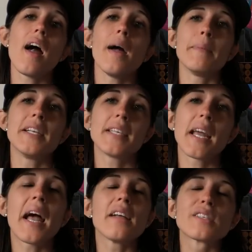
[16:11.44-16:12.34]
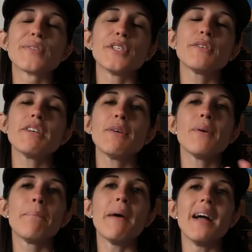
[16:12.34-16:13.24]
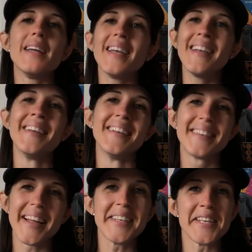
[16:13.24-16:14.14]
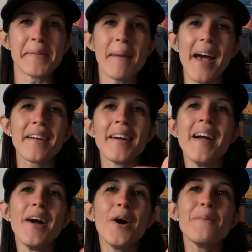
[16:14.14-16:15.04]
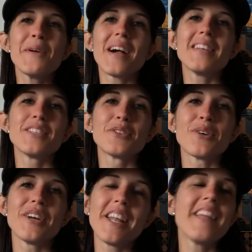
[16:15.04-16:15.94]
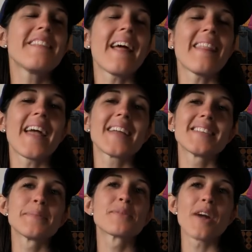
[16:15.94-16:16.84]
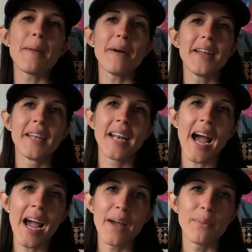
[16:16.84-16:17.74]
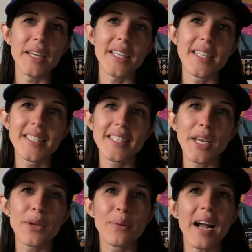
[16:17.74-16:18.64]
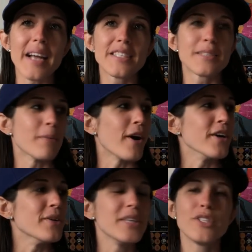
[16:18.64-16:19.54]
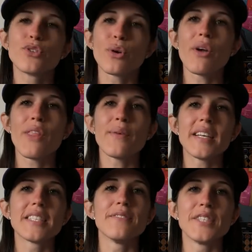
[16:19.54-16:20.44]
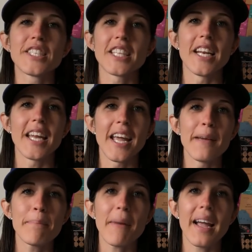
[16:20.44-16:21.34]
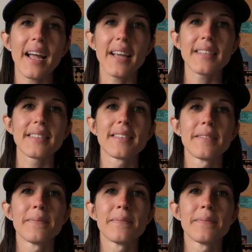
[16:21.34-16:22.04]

I'm going to take Alex Verdugo, but that doesn't matter. Hope you guys enjoyed. Hit that like and subscribe button, and I will see you guys tomorrow. Enjoy the rest of your Sunday. Bye, guys.